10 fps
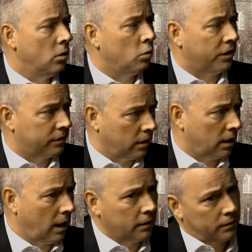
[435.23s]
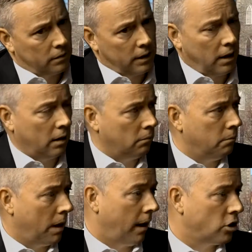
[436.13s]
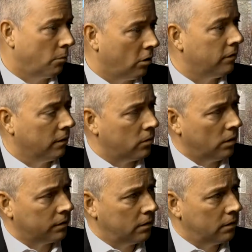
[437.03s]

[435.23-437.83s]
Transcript: with the City Council and Manager Murphy, of course.